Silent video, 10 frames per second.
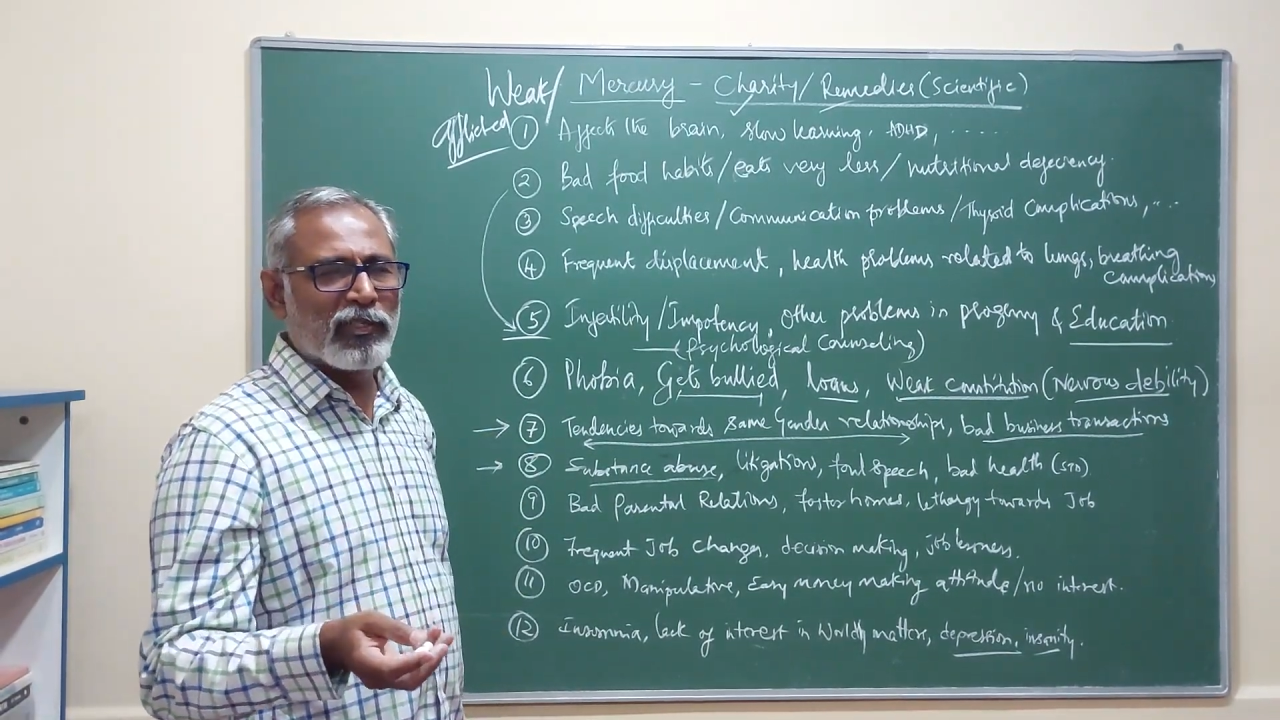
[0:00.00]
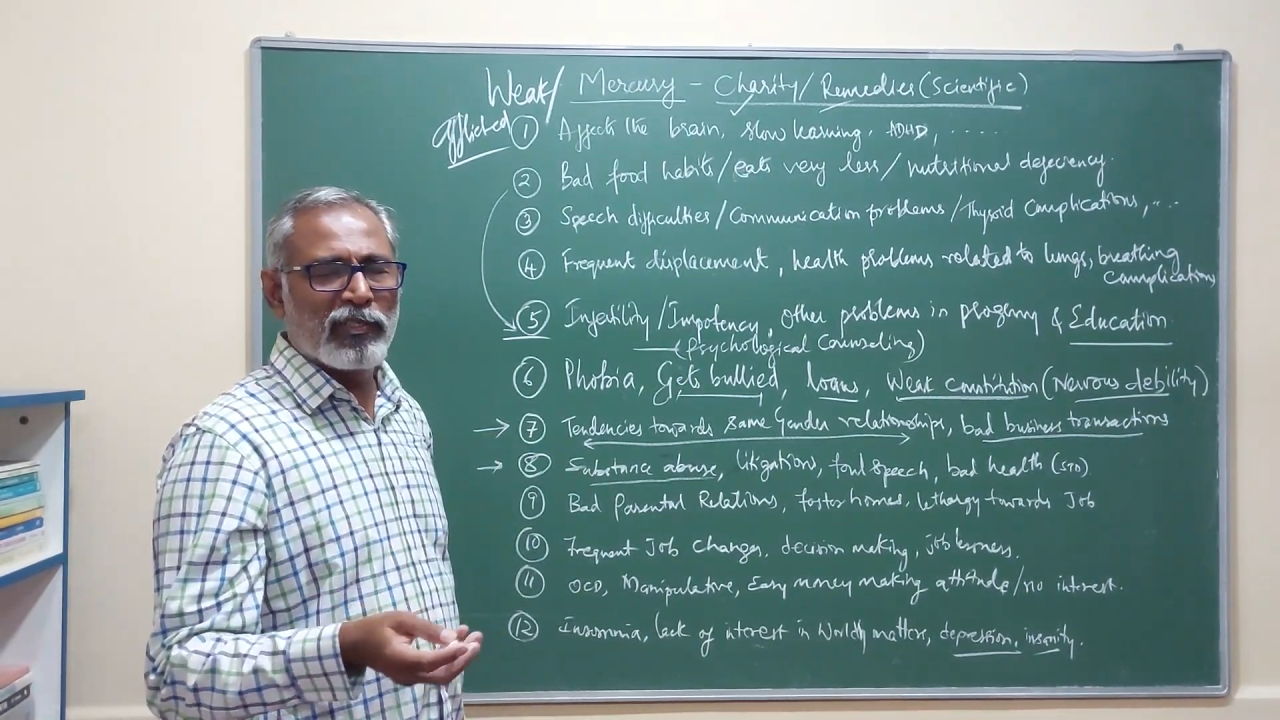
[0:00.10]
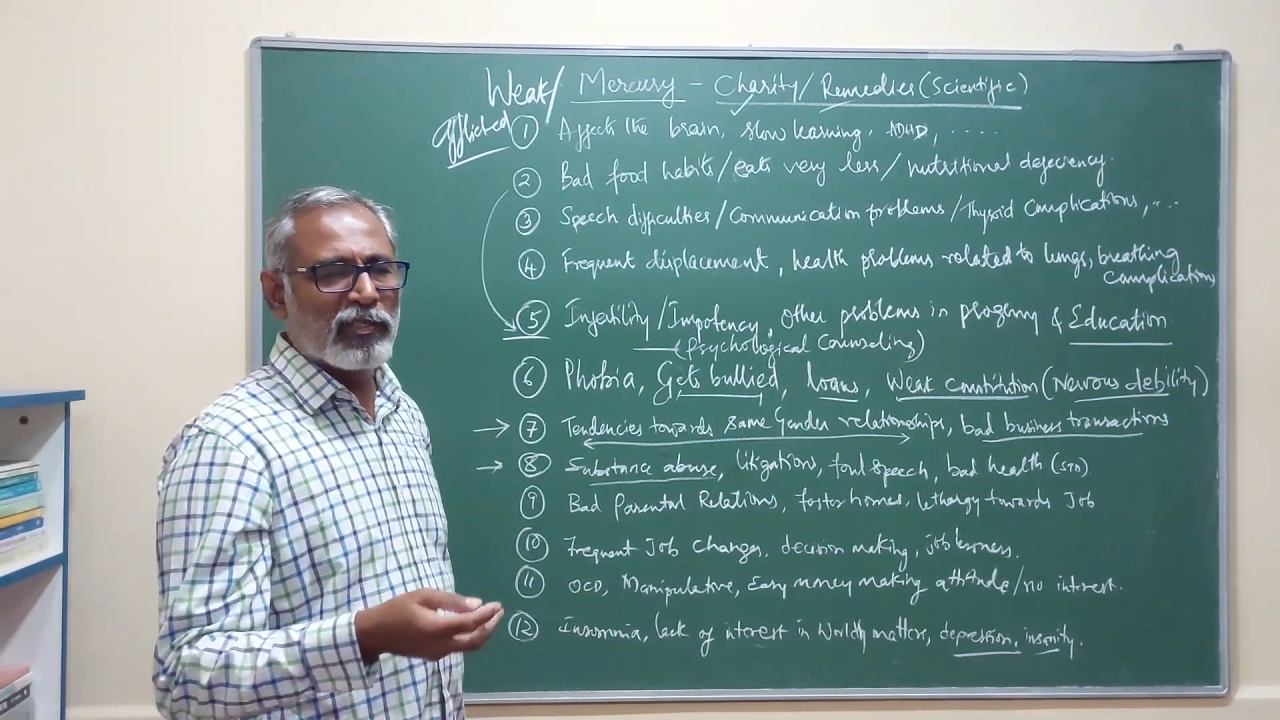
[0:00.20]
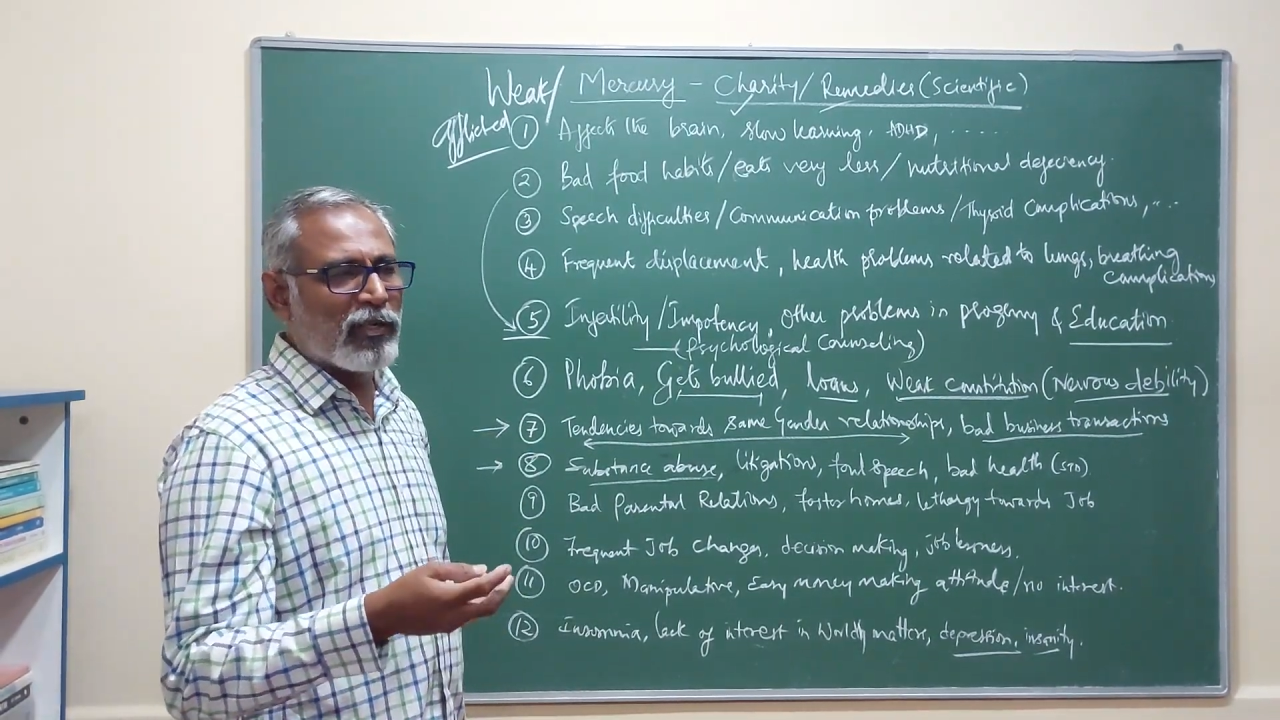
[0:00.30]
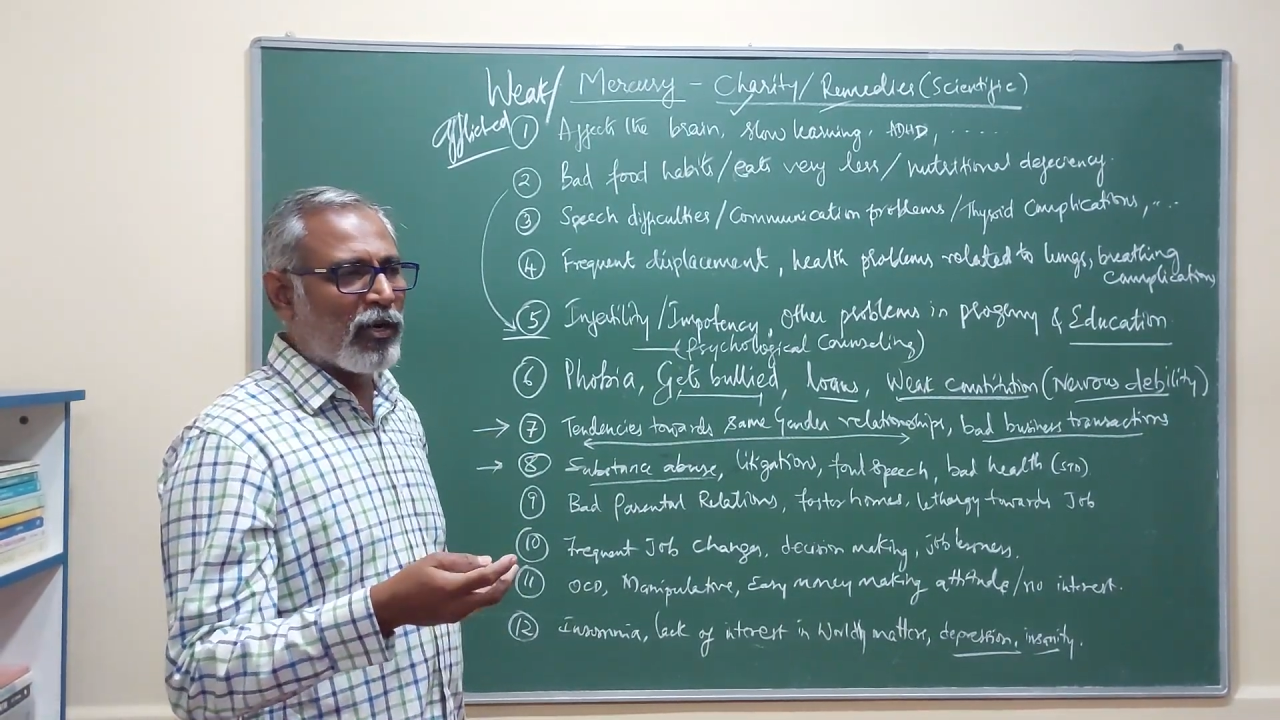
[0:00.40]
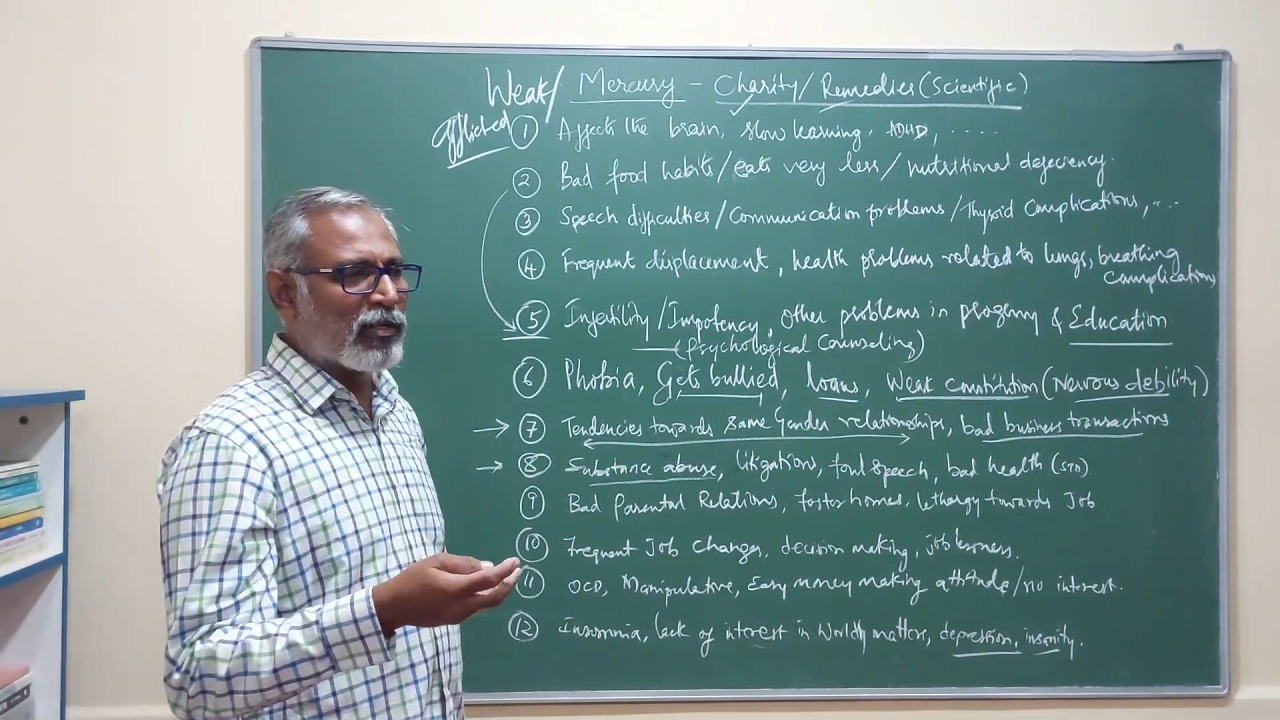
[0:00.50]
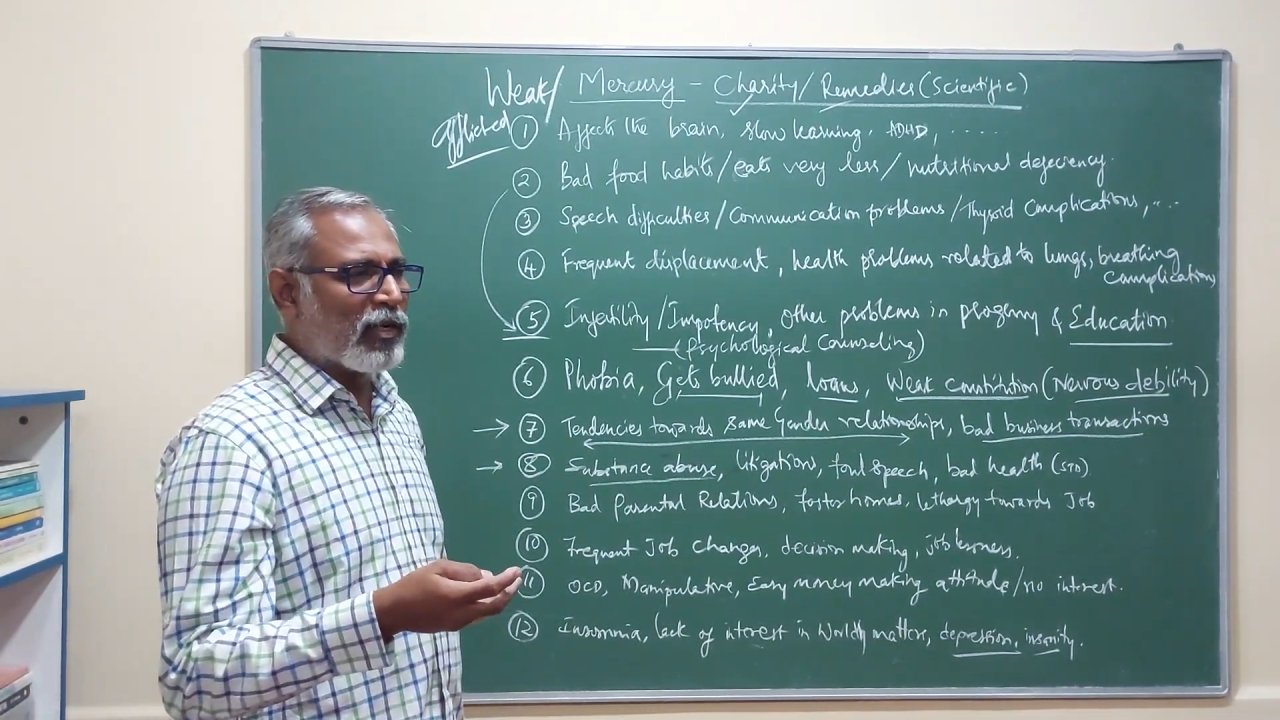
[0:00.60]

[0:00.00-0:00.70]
It's not